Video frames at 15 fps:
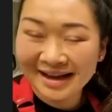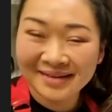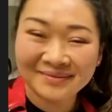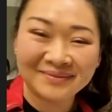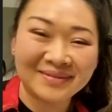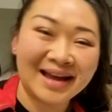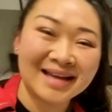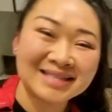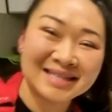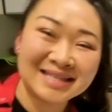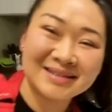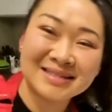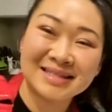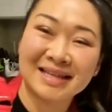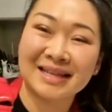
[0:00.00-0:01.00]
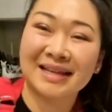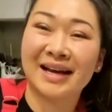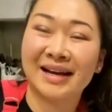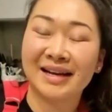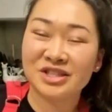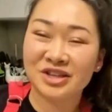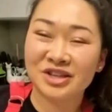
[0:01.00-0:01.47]
And as I was like
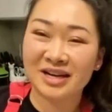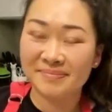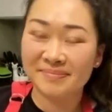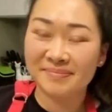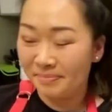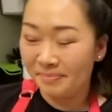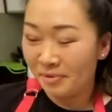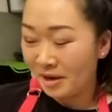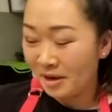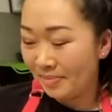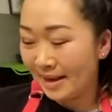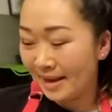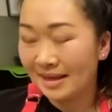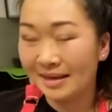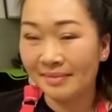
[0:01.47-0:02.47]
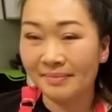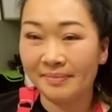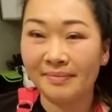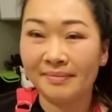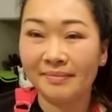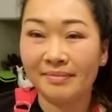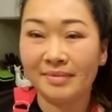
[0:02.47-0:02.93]
kind of trying to pre-bake a
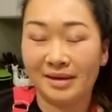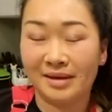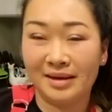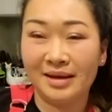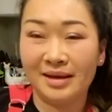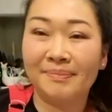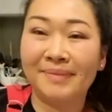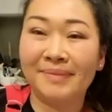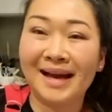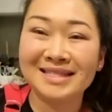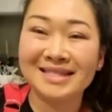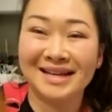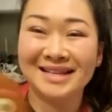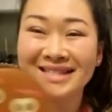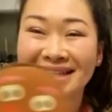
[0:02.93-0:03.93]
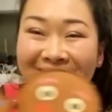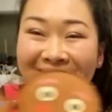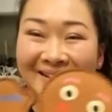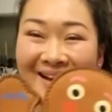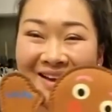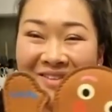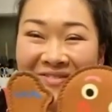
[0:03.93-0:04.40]
batch, I was like,
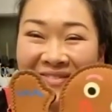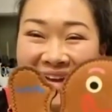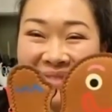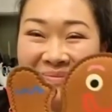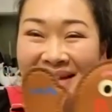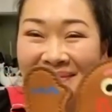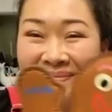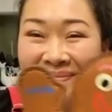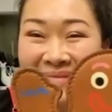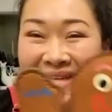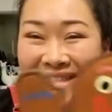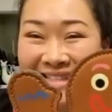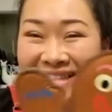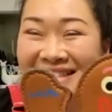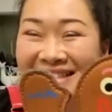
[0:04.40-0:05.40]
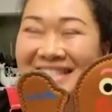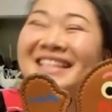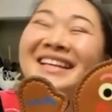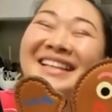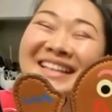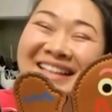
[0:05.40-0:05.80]
I found my mittens.